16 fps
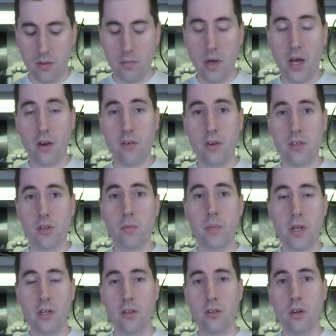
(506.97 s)
batteries are
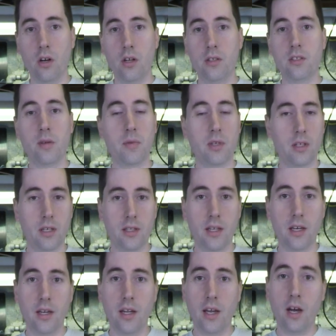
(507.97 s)
bigger on, something like
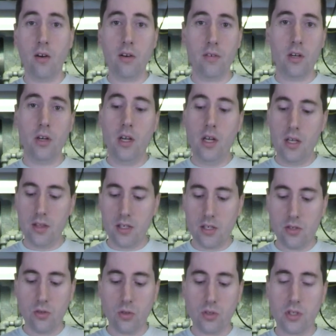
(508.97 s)
that. However,
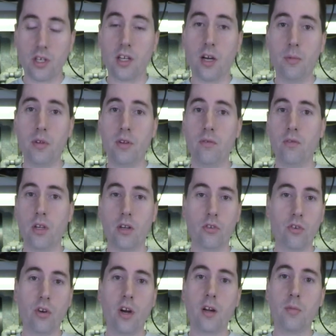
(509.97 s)
these tools can come in
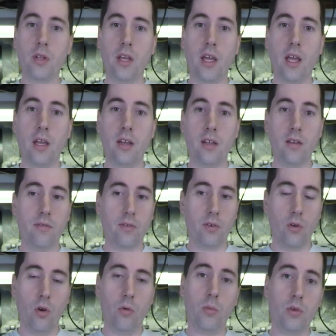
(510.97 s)
incredibly handy
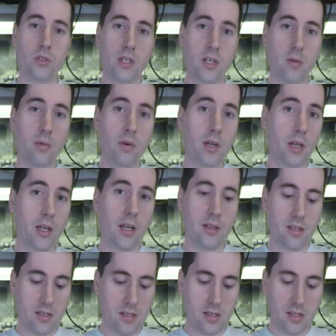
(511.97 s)
for almost anybody, and
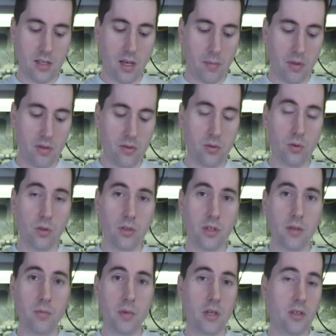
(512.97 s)
this is the type of tool
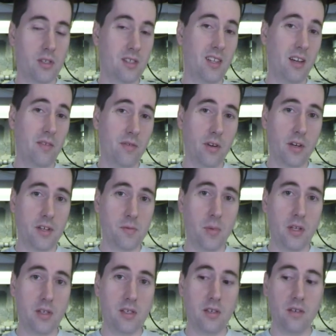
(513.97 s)
that, because it's not very
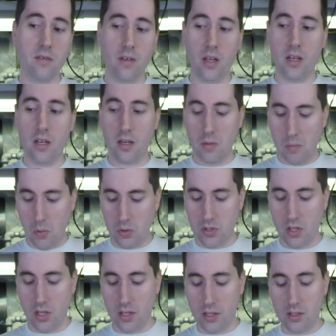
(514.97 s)
expensive and it
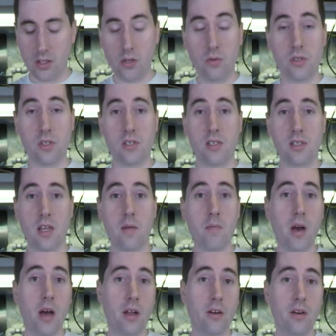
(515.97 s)
most likely uses the same
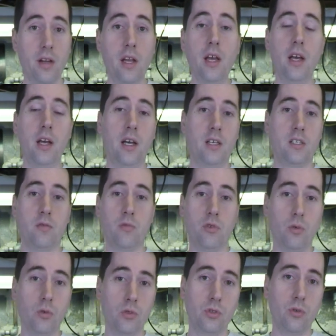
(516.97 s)
battery as some
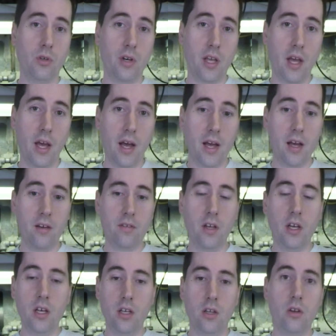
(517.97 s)
tools you already have,
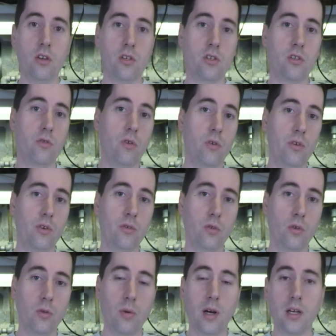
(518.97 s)
you can just throw it in your
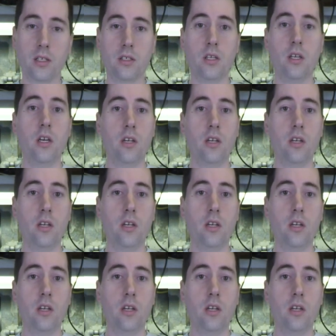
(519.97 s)
toolbox.